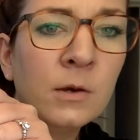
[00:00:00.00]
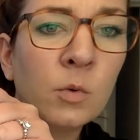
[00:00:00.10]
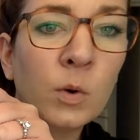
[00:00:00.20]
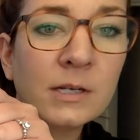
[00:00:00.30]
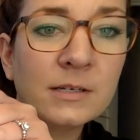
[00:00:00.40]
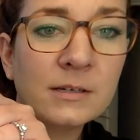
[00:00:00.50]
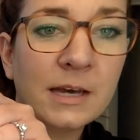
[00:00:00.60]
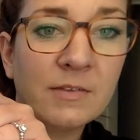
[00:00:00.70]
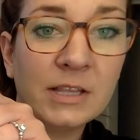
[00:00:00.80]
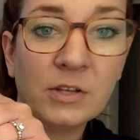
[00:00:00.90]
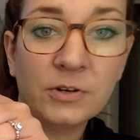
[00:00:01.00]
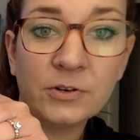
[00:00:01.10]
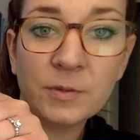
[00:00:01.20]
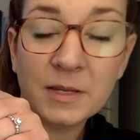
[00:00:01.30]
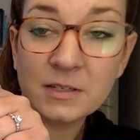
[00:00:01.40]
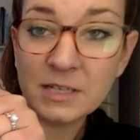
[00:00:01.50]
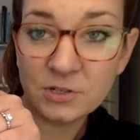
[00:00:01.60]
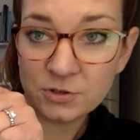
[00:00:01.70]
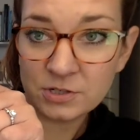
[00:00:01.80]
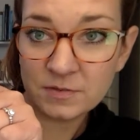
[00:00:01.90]
What have I learned about the
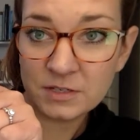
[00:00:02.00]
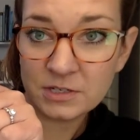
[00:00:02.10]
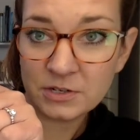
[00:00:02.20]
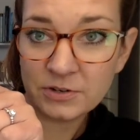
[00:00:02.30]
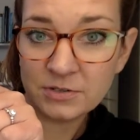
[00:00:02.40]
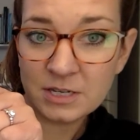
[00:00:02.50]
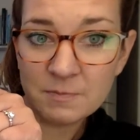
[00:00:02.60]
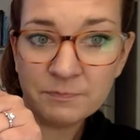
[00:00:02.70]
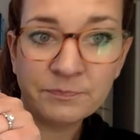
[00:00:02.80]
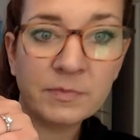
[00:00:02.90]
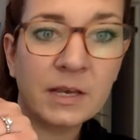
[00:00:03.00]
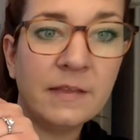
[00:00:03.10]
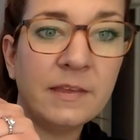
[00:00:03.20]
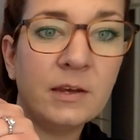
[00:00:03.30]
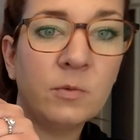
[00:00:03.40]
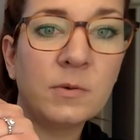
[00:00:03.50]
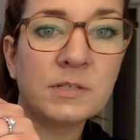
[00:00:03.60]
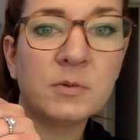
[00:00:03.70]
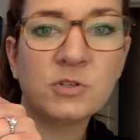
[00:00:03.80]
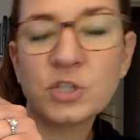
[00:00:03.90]
dangers of this stereotype? And then what was
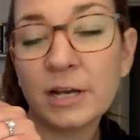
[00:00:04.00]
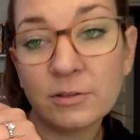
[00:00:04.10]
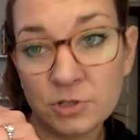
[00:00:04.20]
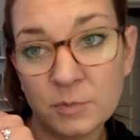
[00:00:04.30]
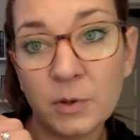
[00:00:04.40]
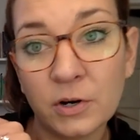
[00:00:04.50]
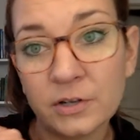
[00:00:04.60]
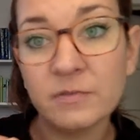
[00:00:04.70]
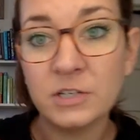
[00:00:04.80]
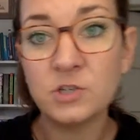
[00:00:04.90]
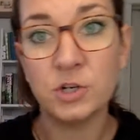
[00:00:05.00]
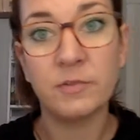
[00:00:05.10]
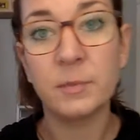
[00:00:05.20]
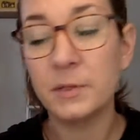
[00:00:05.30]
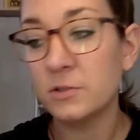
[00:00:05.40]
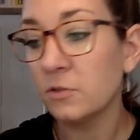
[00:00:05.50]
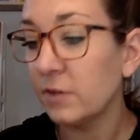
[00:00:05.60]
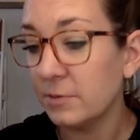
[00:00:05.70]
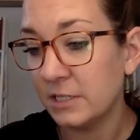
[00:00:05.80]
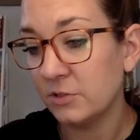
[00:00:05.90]
the most challenging part of this genre piece? So if
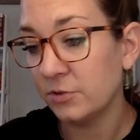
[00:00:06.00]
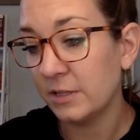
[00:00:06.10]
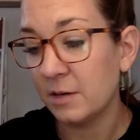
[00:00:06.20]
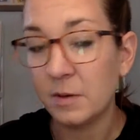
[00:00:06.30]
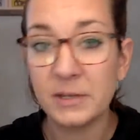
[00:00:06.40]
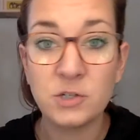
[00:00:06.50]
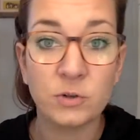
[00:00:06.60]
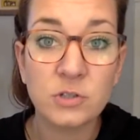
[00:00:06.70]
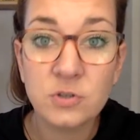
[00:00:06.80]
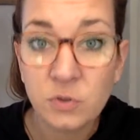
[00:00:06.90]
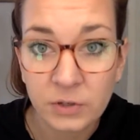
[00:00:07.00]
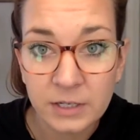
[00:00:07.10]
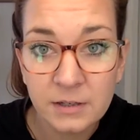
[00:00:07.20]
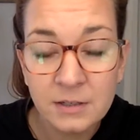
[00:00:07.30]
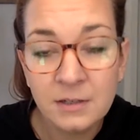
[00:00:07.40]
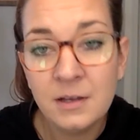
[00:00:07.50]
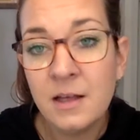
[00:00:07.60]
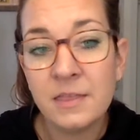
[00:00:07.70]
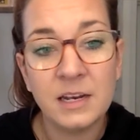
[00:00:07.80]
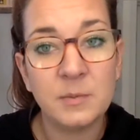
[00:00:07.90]
I was answering that about my short story,
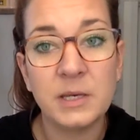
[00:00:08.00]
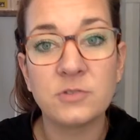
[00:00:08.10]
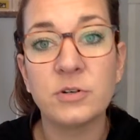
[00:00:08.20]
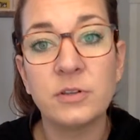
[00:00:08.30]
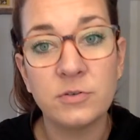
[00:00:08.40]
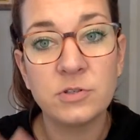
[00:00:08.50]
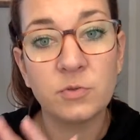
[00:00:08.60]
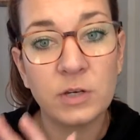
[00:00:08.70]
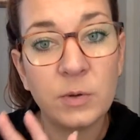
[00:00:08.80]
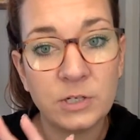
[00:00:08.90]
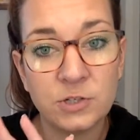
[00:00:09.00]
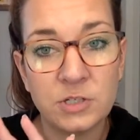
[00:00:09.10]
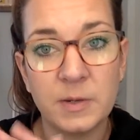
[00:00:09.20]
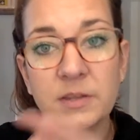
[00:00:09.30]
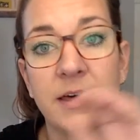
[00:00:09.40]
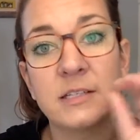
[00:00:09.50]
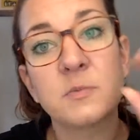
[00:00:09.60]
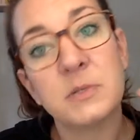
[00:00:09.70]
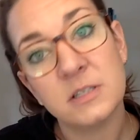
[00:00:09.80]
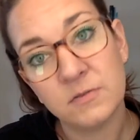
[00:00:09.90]
then I'd be answering those 3 questions about that
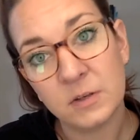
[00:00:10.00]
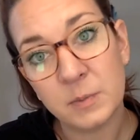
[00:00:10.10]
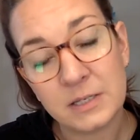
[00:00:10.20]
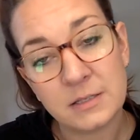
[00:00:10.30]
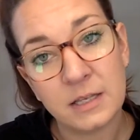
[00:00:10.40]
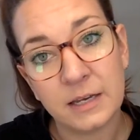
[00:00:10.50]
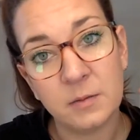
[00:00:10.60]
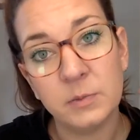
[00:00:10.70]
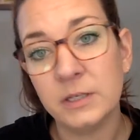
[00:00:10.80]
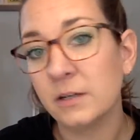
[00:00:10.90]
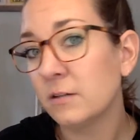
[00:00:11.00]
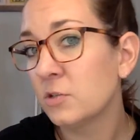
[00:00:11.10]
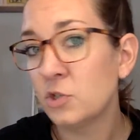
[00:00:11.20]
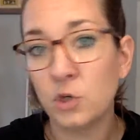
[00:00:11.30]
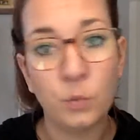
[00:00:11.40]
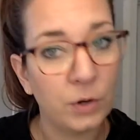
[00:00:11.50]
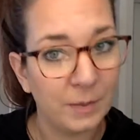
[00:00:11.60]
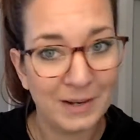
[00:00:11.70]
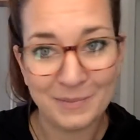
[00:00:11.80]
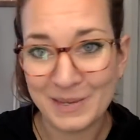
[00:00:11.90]
specific piece that I completed. Don't worry
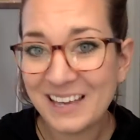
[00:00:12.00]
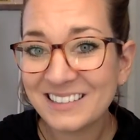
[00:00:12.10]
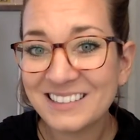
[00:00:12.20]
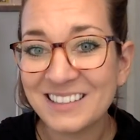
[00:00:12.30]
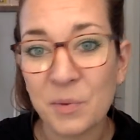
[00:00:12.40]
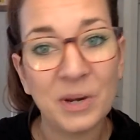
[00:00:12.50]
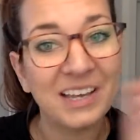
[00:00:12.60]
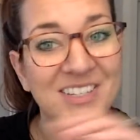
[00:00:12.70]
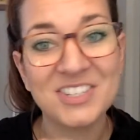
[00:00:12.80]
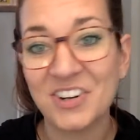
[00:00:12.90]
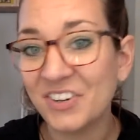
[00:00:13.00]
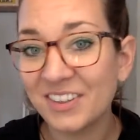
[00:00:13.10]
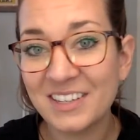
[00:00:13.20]
about them yet. Nobody has started